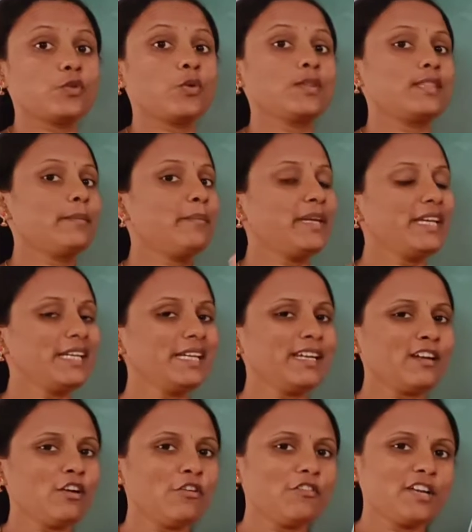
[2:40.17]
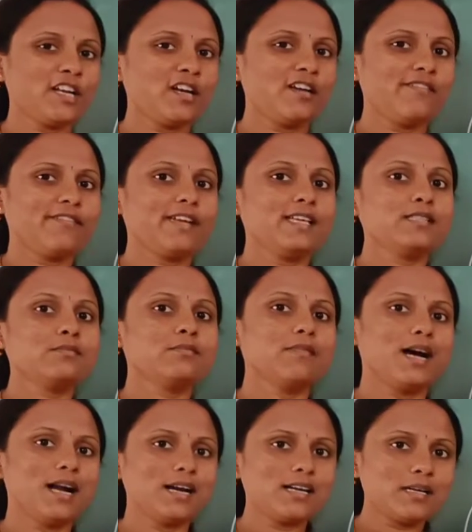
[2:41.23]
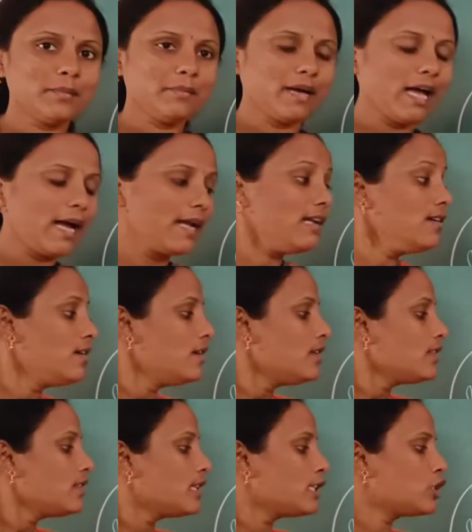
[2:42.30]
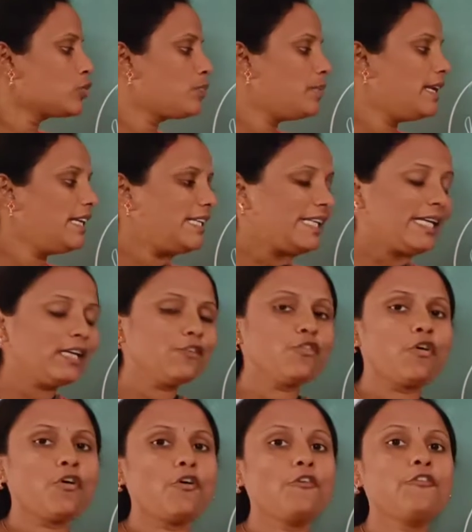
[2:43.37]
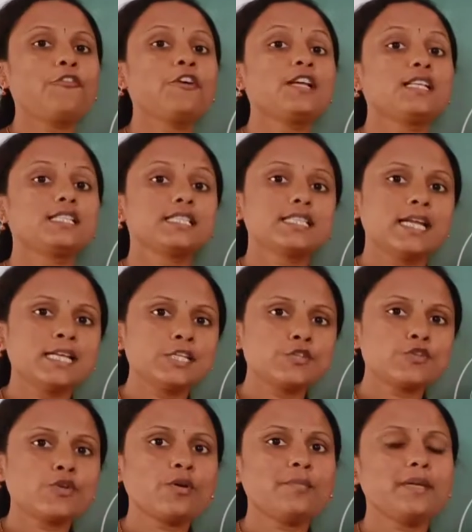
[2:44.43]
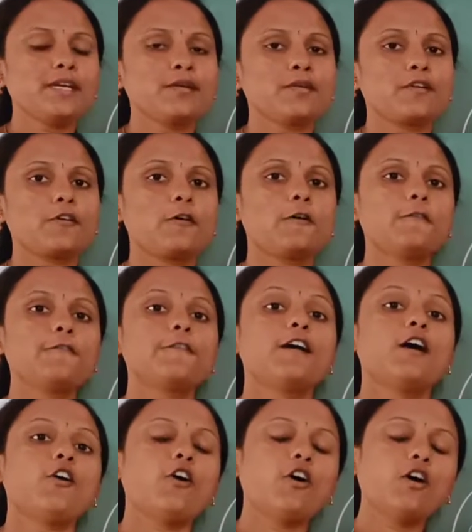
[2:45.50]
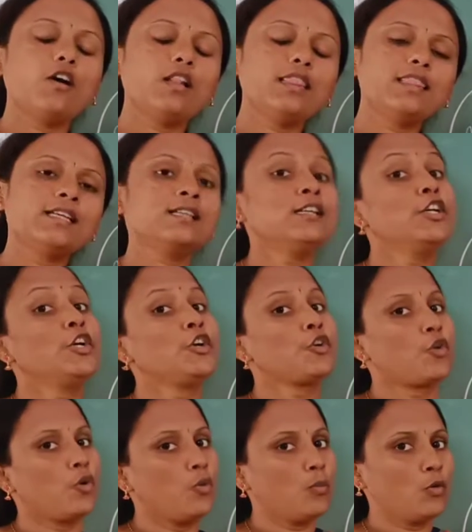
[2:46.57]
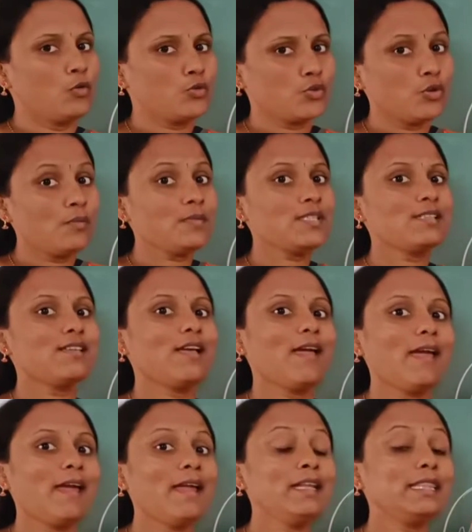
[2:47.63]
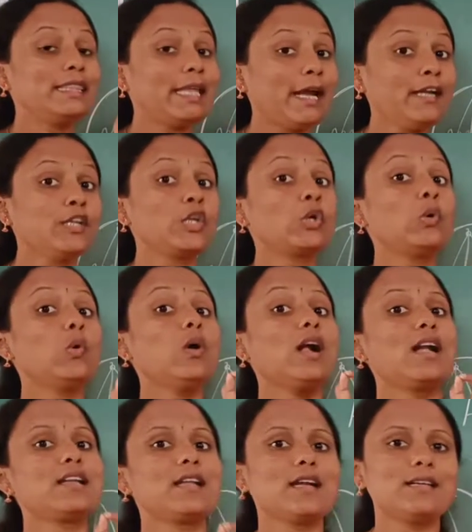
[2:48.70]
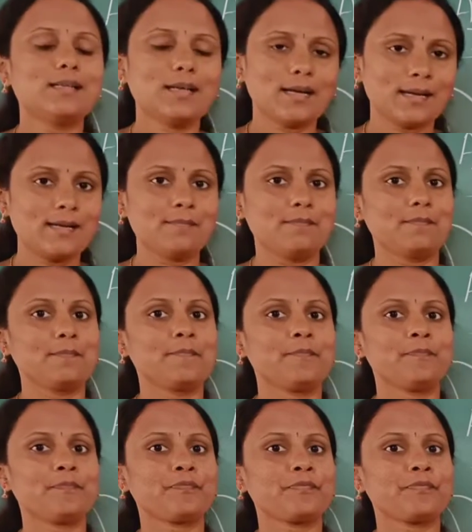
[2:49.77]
So the beginning of anaphase marked by the splitting of centromere of all the chromosomes, and that too at a time.